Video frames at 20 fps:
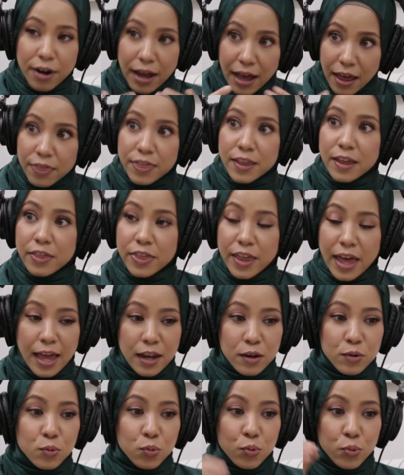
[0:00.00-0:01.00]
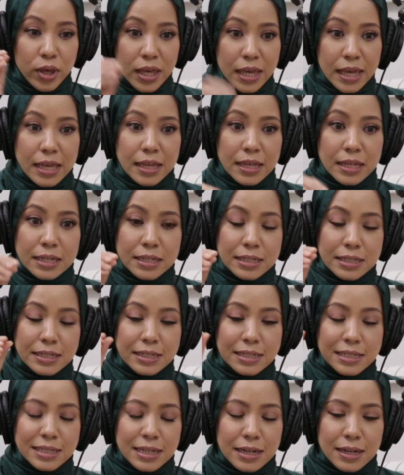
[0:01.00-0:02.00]
Rather than we
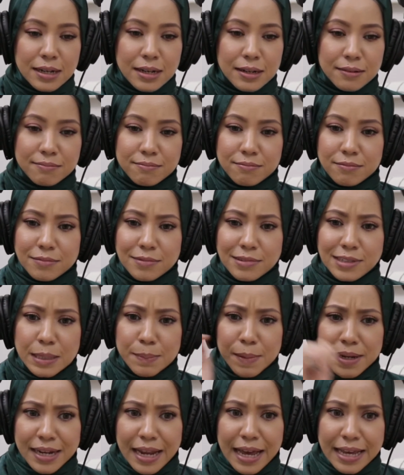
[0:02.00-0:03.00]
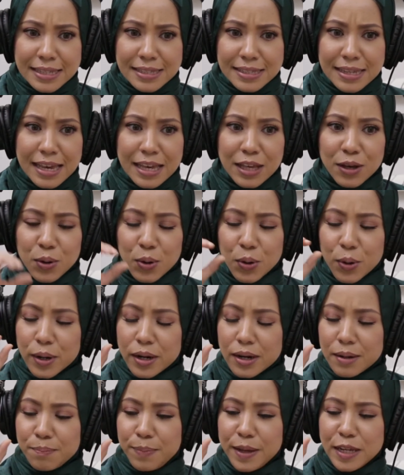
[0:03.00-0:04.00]
demonizing
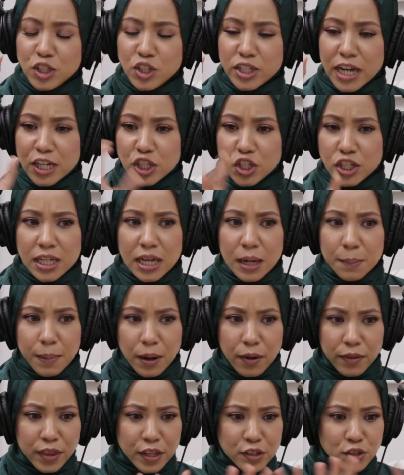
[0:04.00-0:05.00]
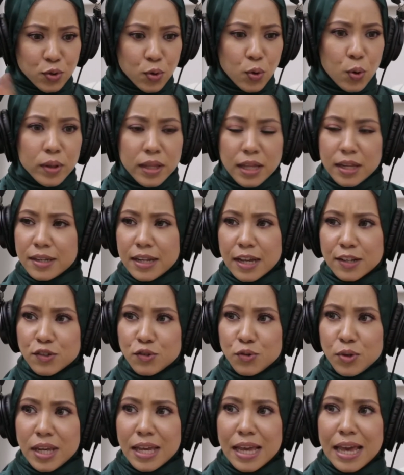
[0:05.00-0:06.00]
or being judgy about this whole
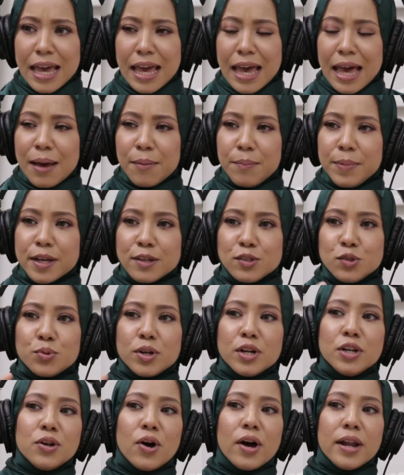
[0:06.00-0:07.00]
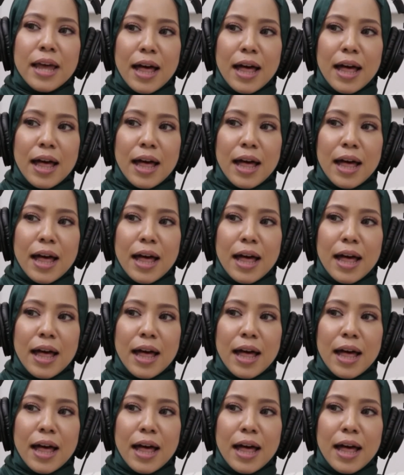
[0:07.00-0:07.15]
industry, because we're not